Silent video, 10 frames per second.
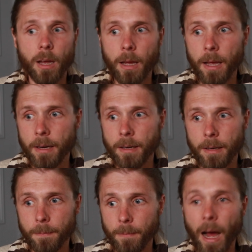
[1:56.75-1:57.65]
And
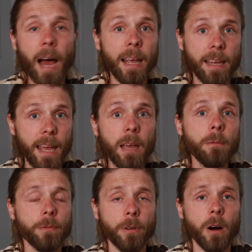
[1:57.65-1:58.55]
I came
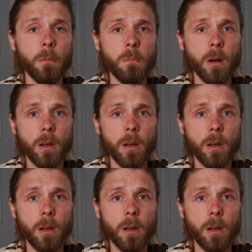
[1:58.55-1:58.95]
from